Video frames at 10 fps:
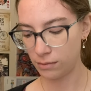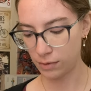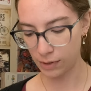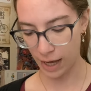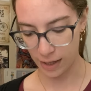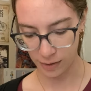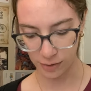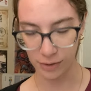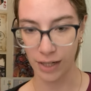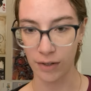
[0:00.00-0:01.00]
the
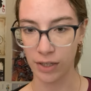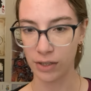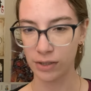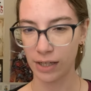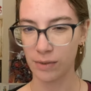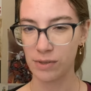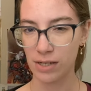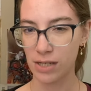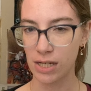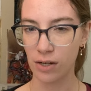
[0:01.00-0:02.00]
calendar down here like I
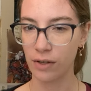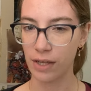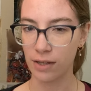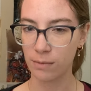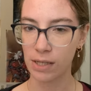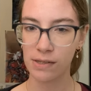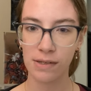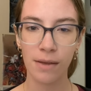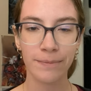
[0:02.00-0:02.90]
did all the other months,